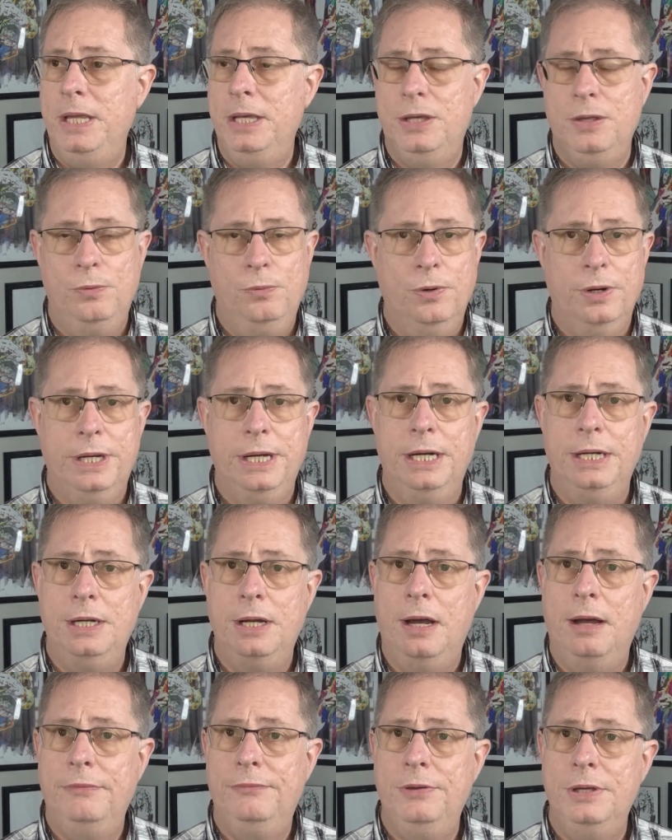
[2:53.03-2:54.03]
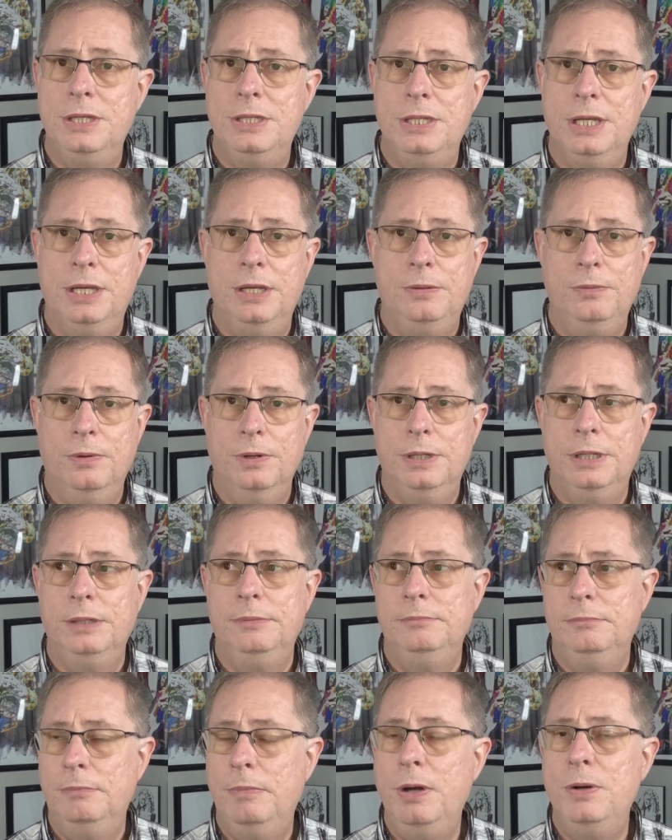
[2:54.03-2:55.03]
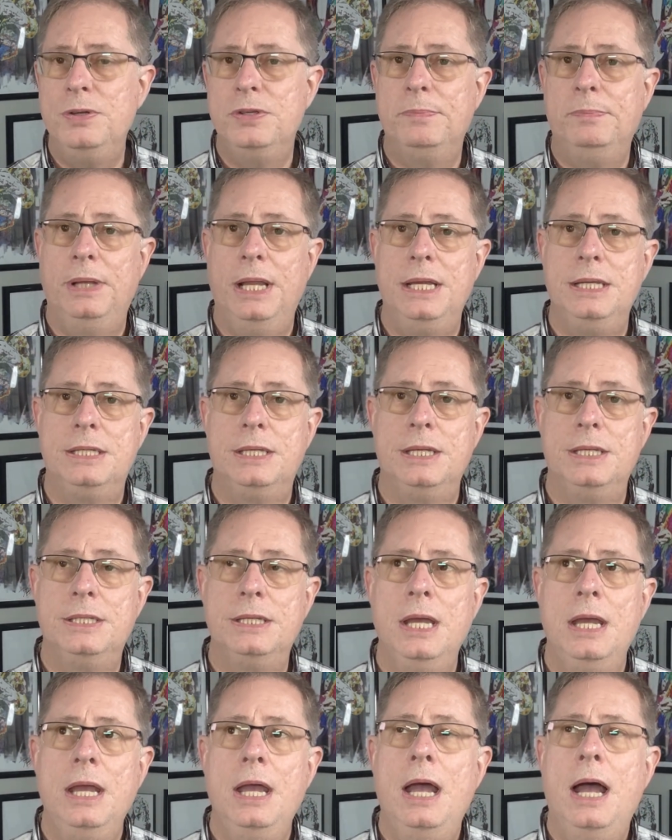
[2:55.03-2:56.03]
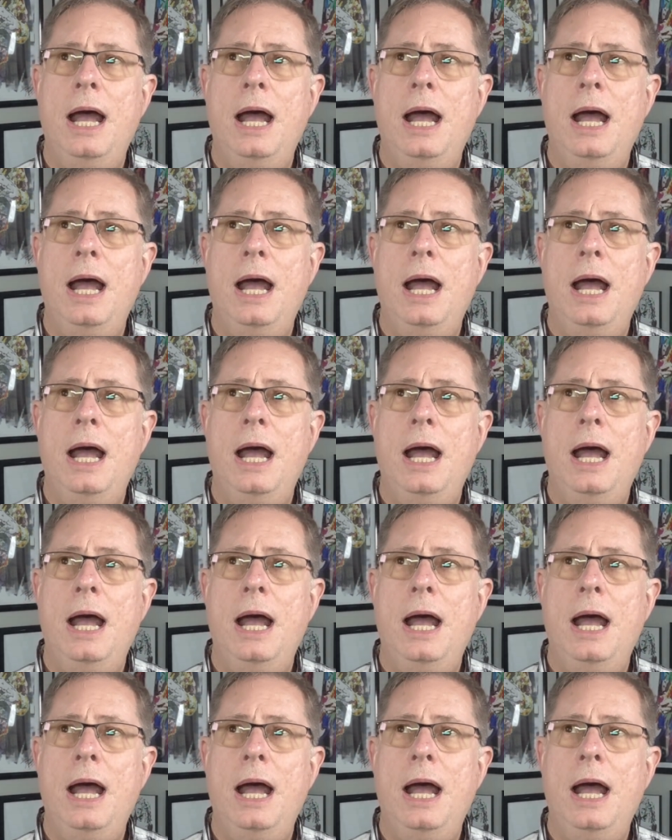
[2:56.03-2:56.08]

It could work in an office. It could work in most places.